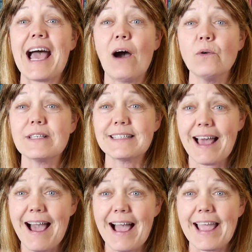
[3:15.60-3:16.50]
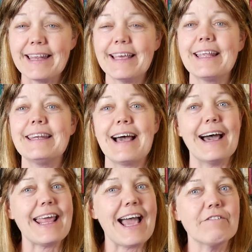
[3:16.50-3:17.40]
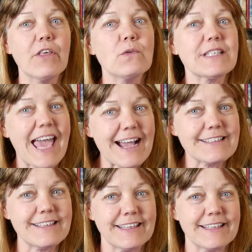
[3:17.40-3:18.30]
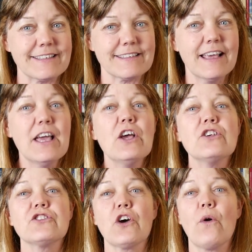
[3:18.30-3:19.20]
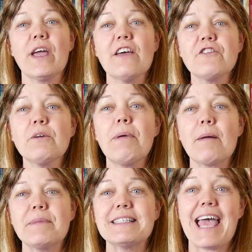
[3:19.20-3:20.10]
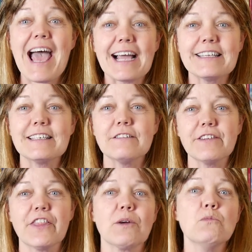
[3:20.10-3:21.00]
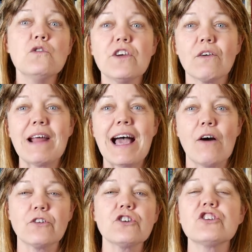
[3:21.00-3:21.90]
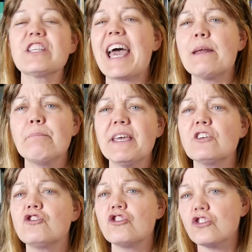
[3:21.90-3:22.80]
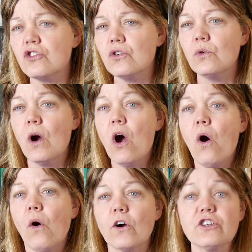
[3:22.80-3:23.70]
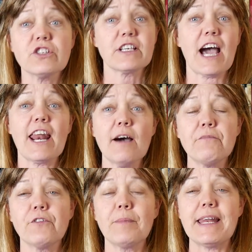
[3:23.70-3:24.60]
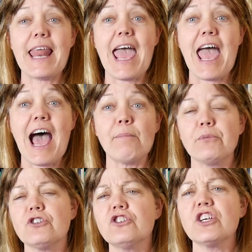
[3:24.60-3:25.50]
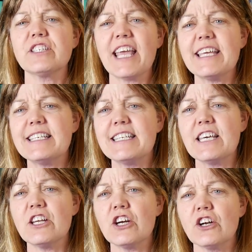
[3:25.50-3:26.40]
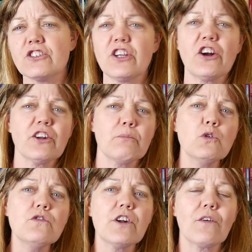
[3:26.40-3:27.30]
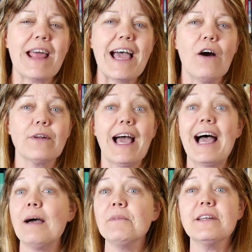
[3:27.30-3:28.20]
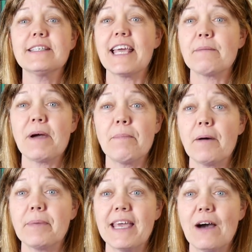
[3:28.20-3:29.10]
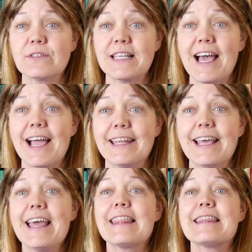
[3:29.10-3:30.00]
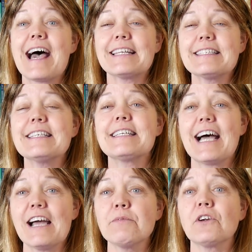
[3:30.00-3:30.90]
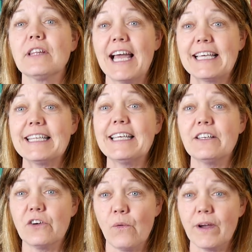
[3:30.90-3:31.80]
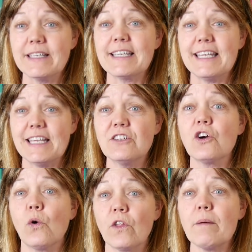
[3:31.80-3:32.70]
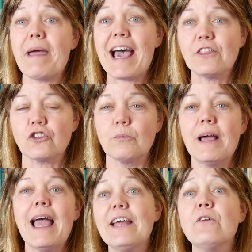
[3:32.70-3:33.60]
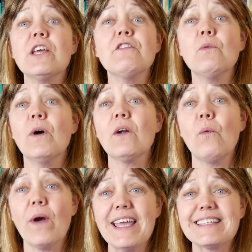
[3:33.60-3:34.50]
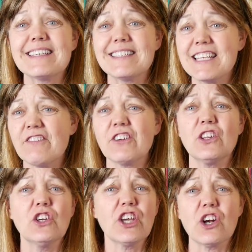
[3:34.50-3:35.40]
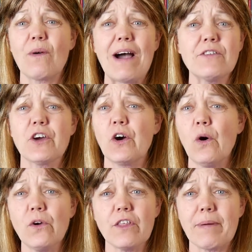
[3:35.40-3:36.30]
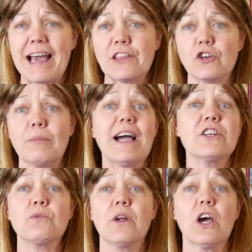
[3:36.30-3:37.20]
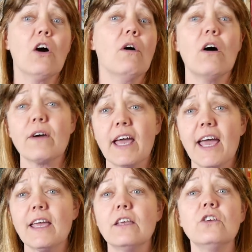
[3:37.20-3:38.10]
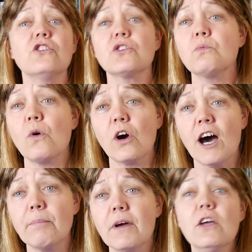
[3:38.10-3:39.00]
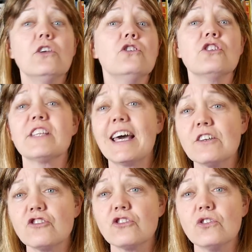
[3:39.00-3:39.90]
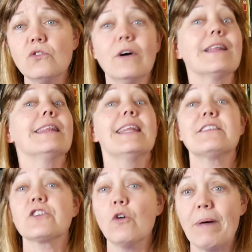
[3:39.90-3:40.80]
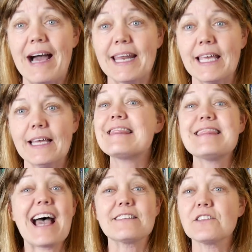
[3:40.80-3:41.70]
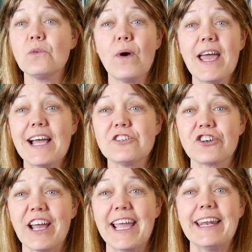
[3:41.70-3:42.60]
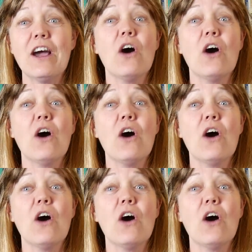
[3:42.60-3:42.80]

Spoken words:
outside and not have those accidents. So if your puppy's active and they're moving around or just had a big chew or just got up from a nap or just ate dinner and started moving around, I'm going to take my puppy outside. That's the time they're likely going to need to go to the bathroom. I don't even want to wait to see if they're looking around to go to the bathroom. I just want to go, okay, you just woke up, you just had a chew, let's go potty. That's the way I train.